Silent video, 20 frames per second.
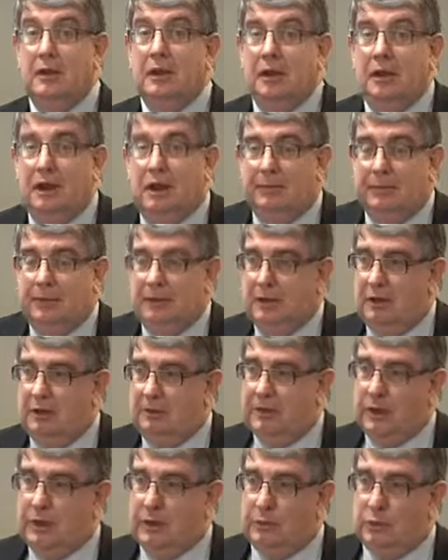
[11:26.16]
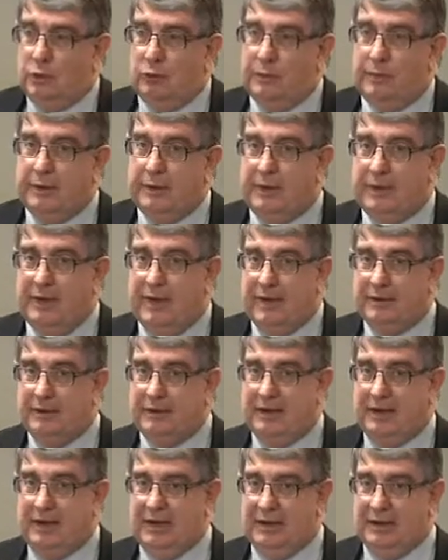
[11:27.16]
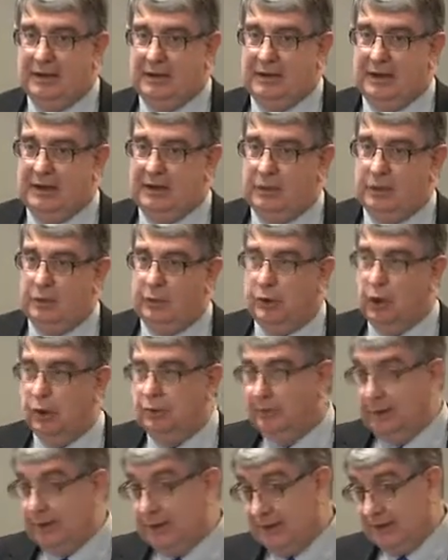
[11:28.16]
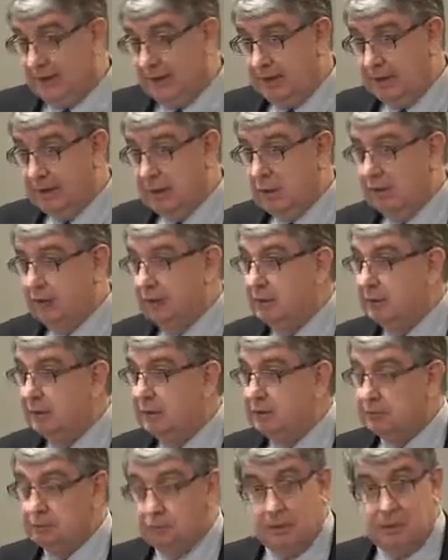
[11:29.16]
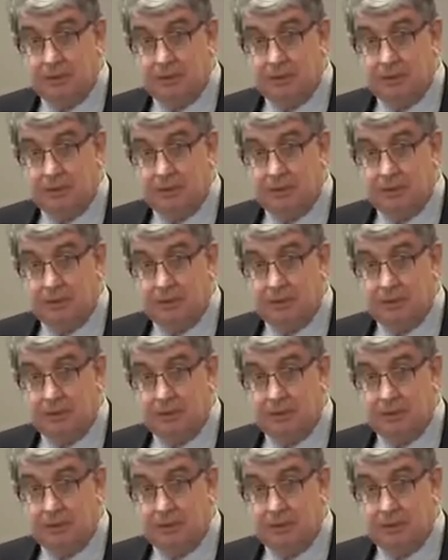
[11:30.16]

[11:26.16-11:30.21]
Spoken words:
that you may well be under-allocating or over-allocating overheads,